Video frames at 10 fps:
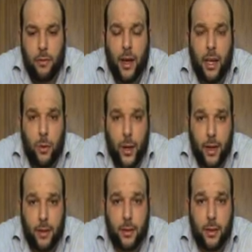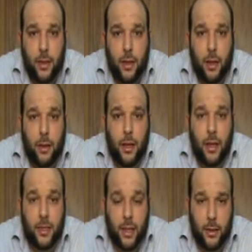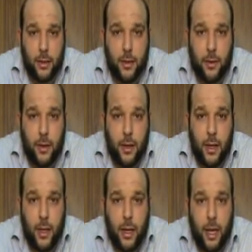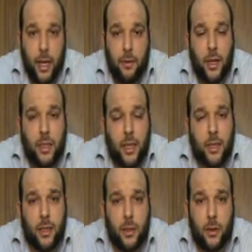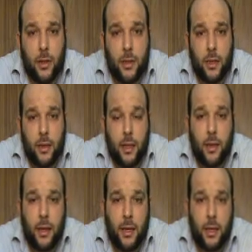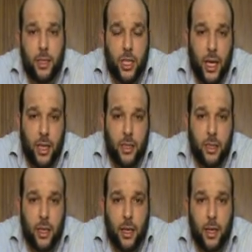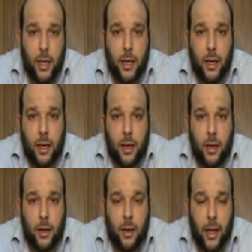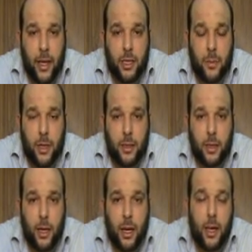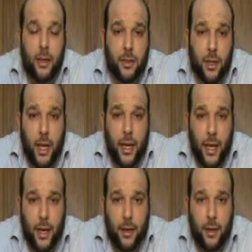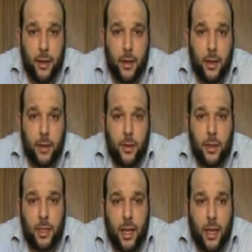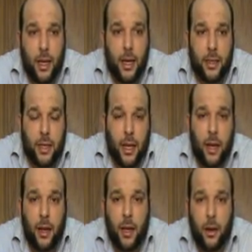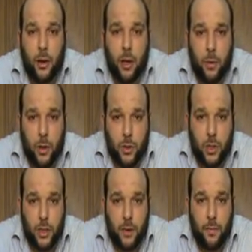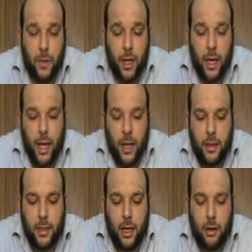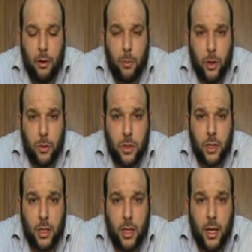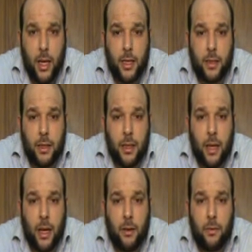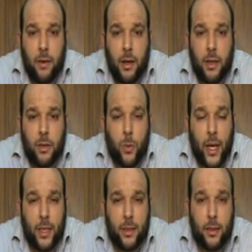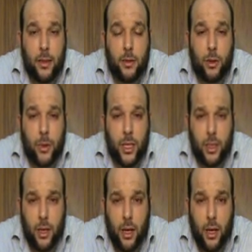evaluate the result. And if the result is not good, then they change the arrangement and they try again. So it's like a trial and error approach. And this kind of approach is it wastes so much